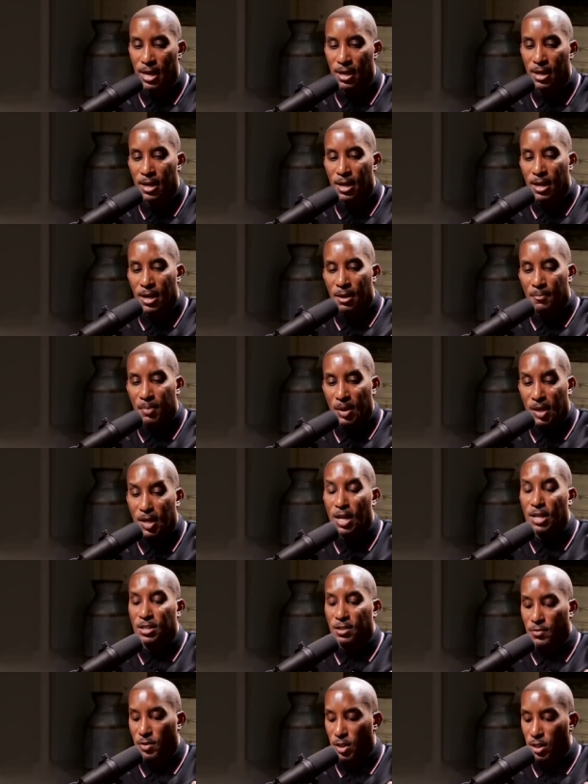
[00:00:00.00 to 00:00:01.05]
And
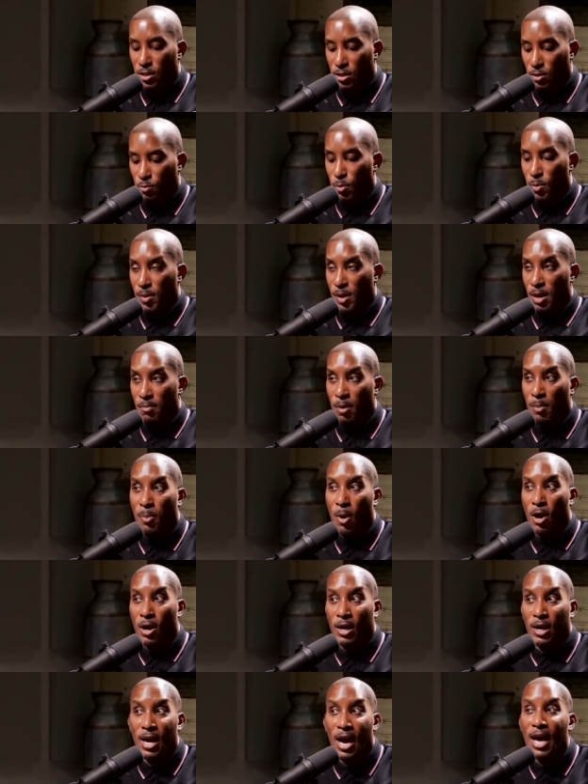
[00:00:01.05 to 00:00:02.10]
because of Jesus, we become a
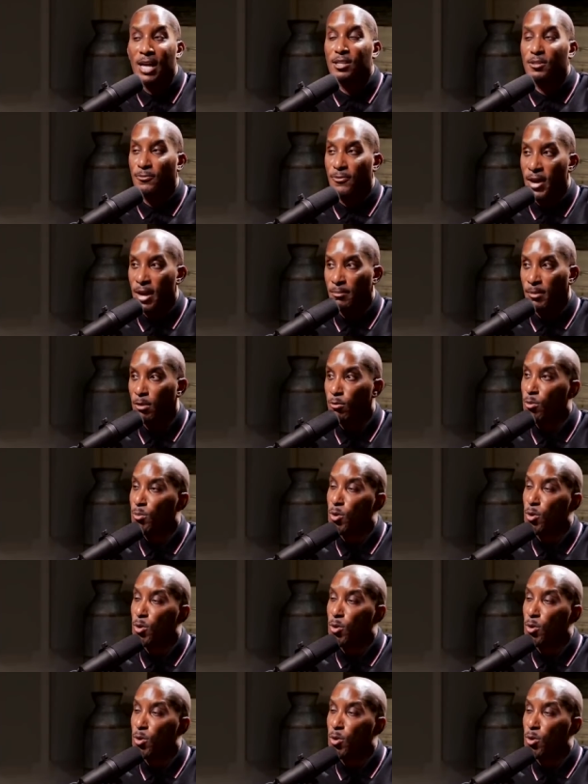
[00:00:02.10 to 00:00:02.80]
part of God's family.